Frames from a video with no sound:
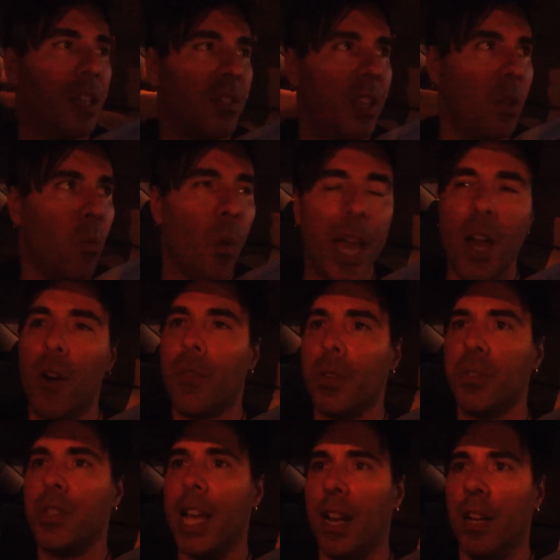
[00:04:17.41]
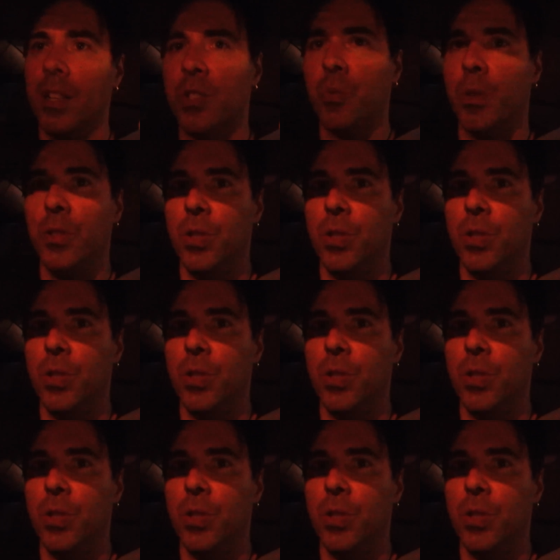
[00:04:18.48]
is in way over his head on this one,